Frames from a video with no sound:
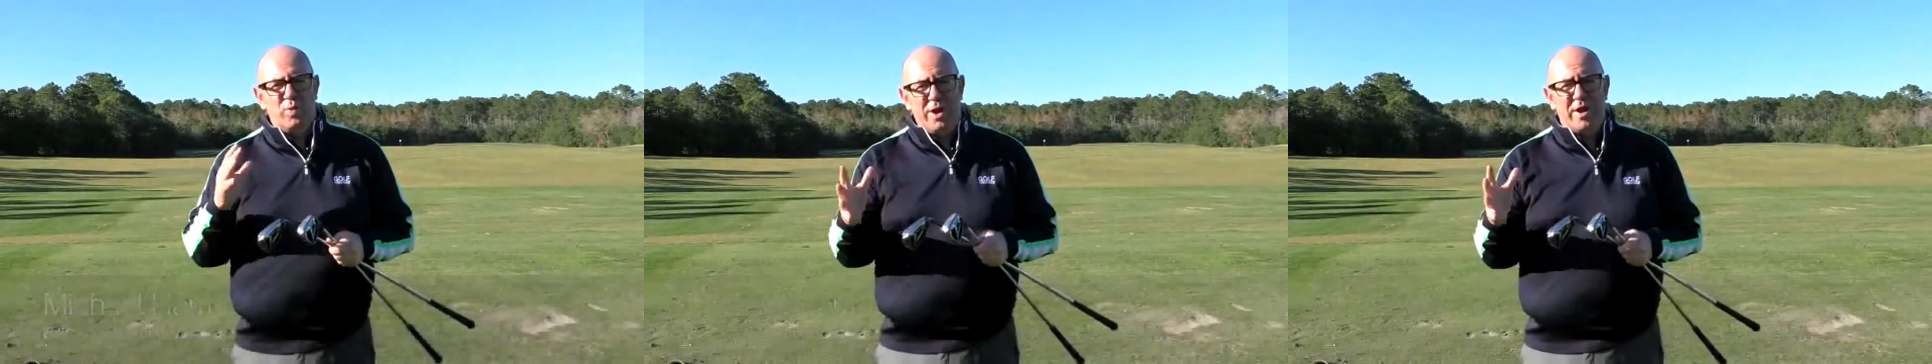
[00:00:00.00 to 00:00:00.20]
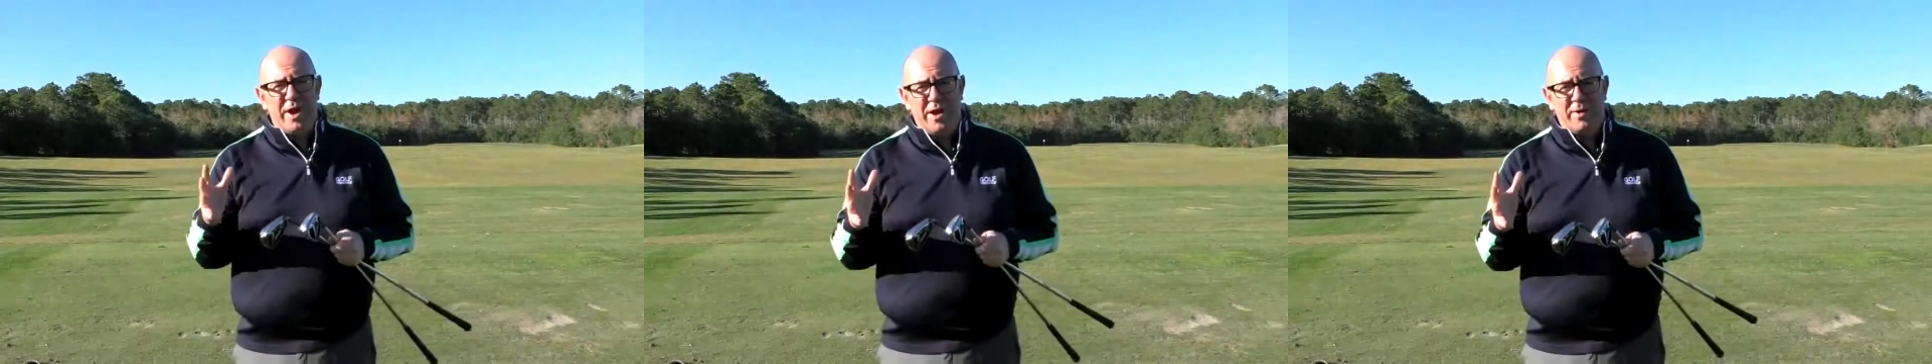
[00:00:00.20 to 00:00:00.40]

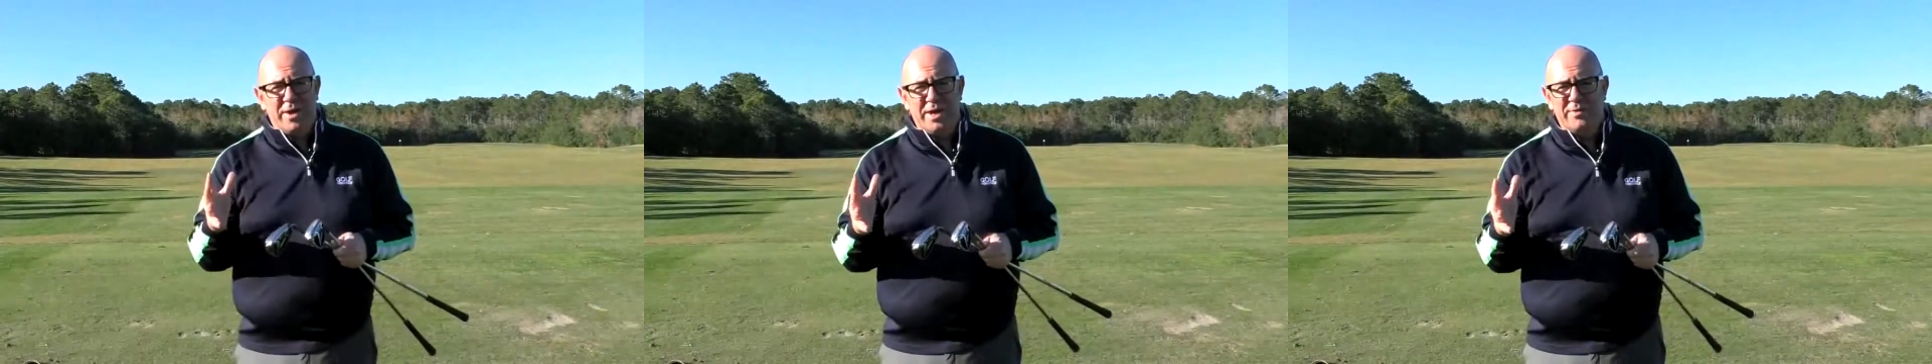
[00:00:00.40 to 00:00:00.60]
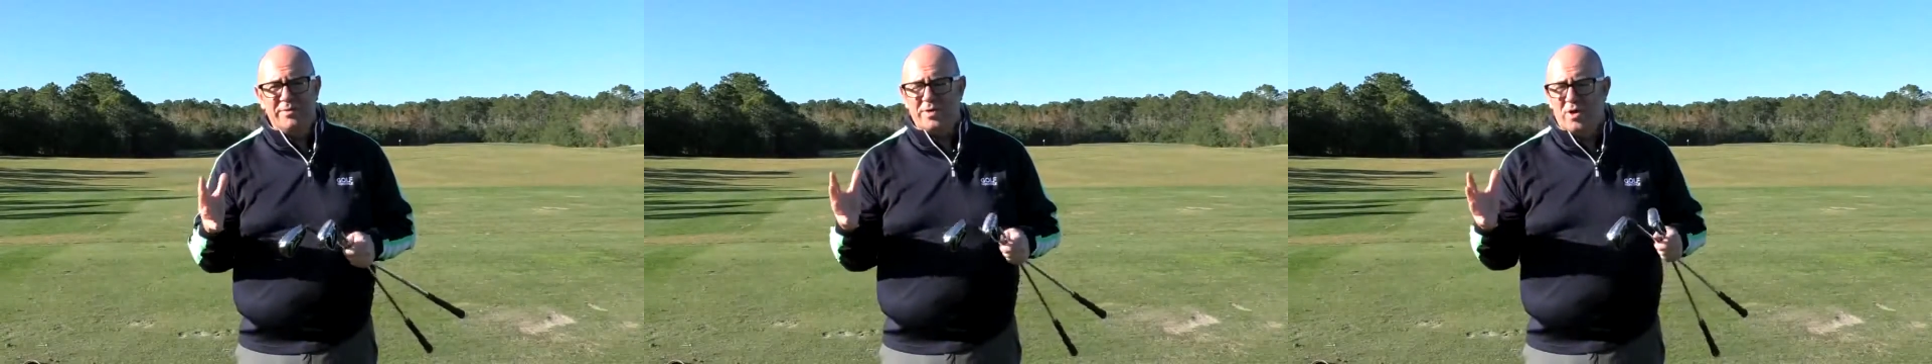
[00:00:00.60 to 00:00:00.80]
We're
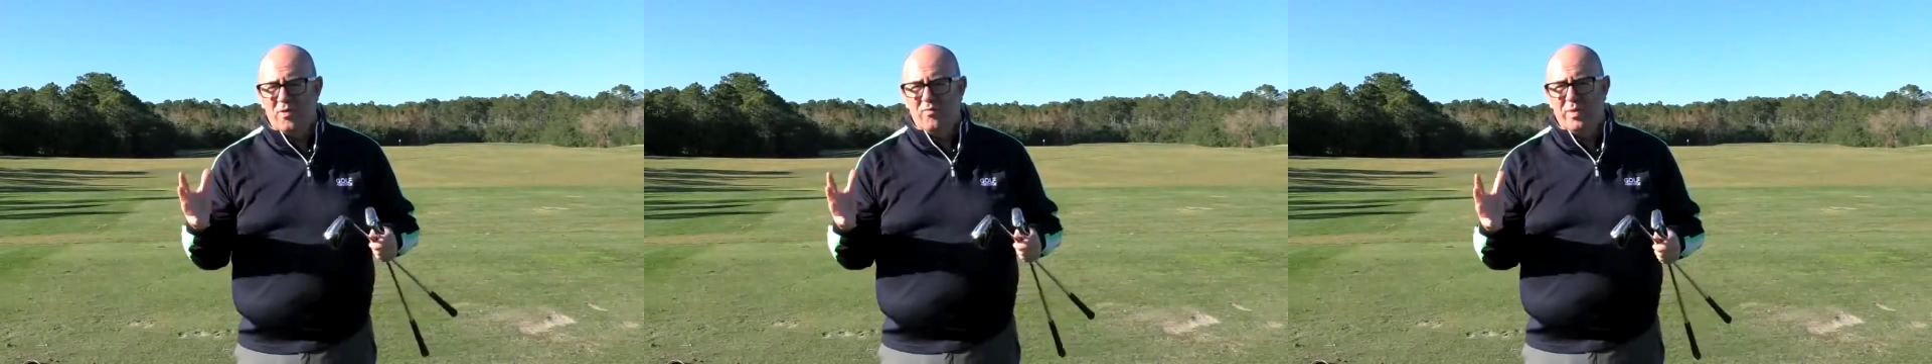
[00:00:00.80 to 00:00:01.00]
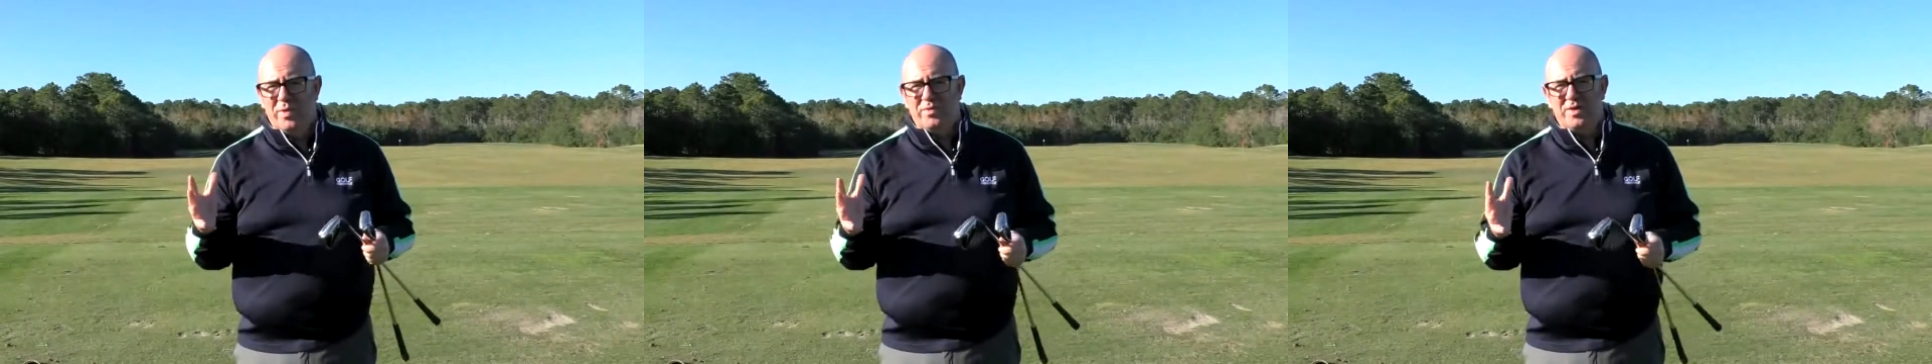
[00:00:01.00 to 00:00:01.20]
out here with the
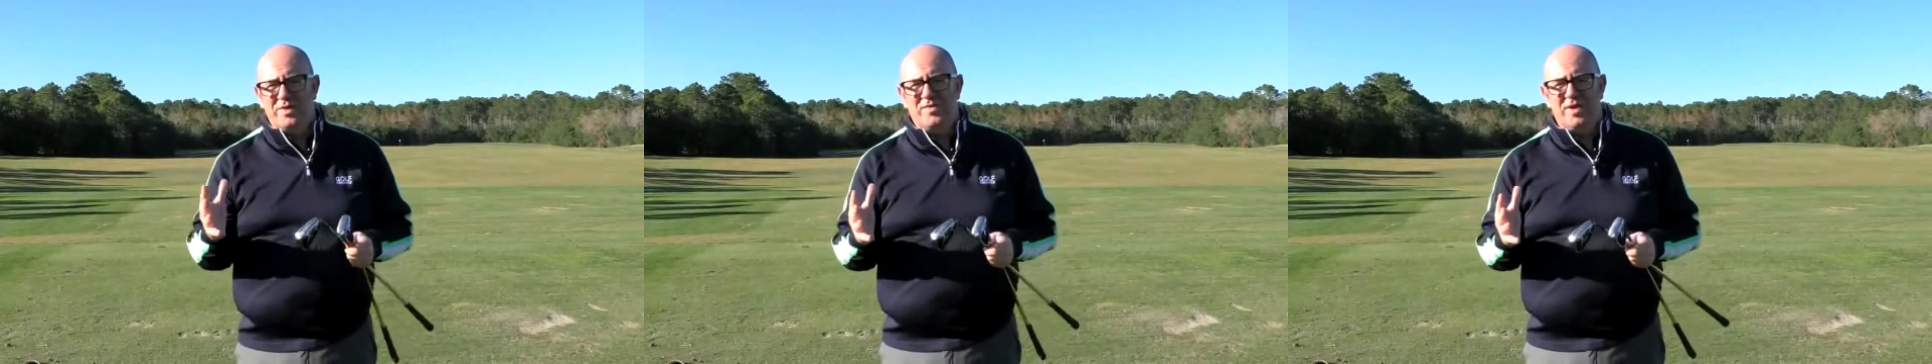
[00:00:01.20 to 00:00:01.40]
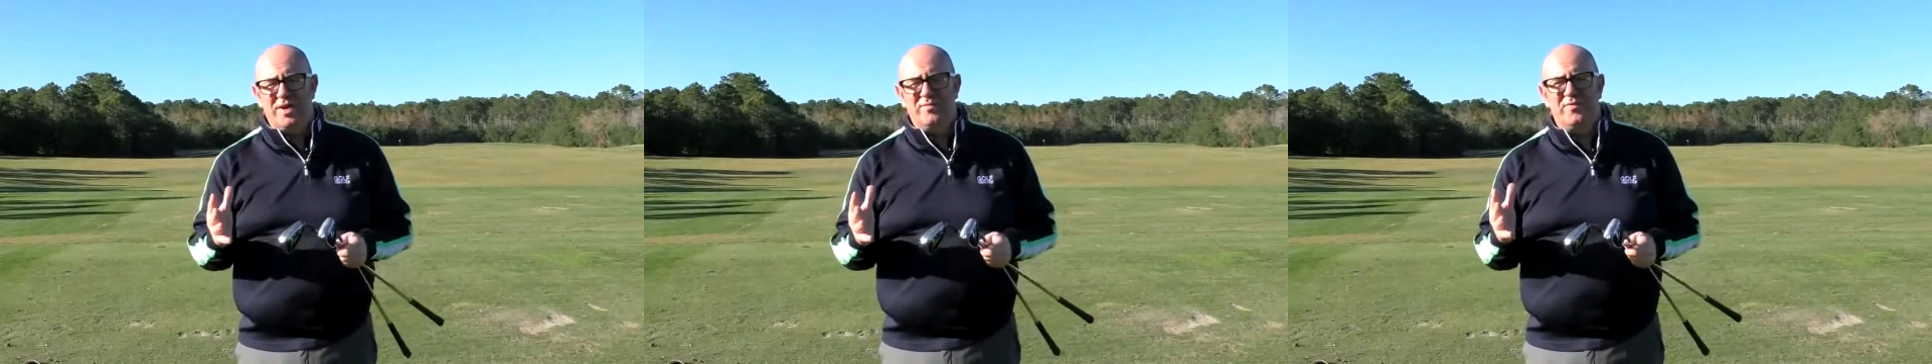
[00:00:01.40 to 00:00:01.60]
Golf
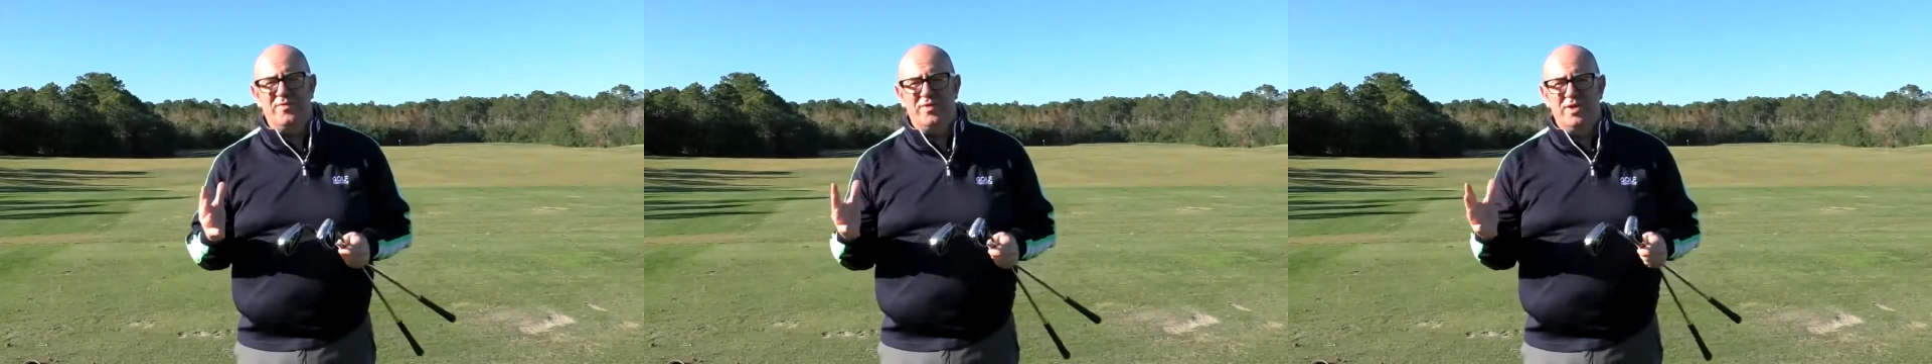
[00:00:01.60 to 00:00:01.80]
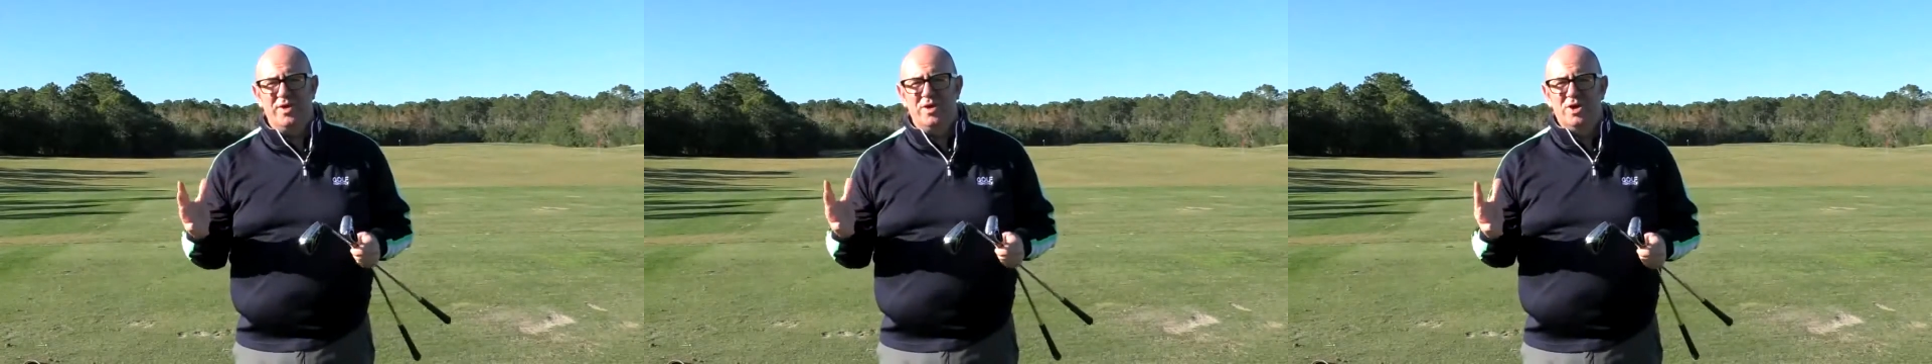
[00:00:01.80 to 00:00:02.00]
Monthly team
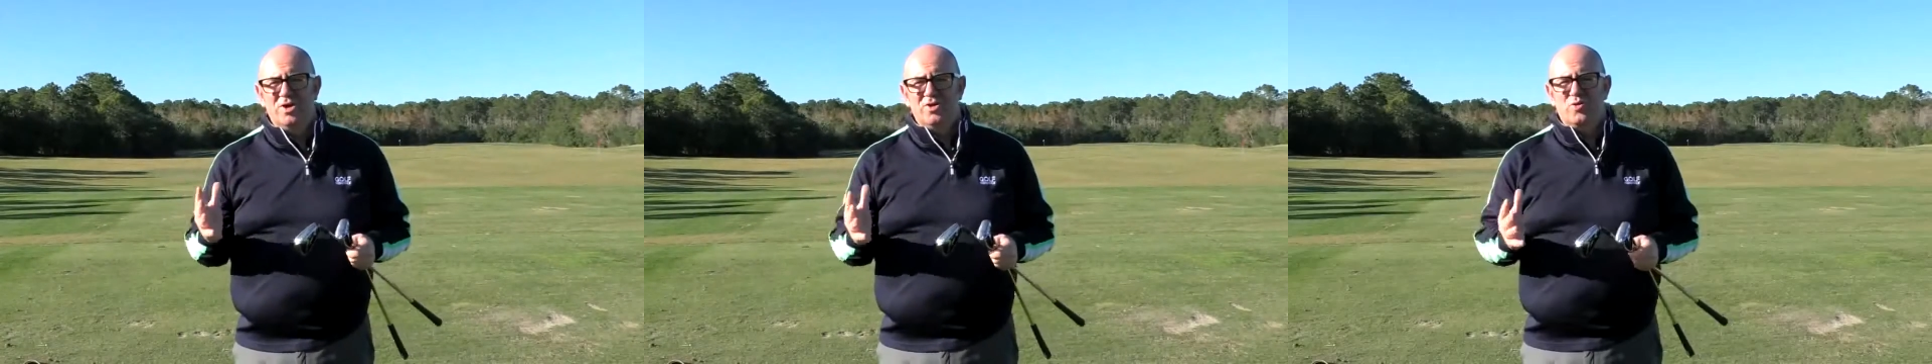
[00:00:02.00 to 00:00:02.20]
for the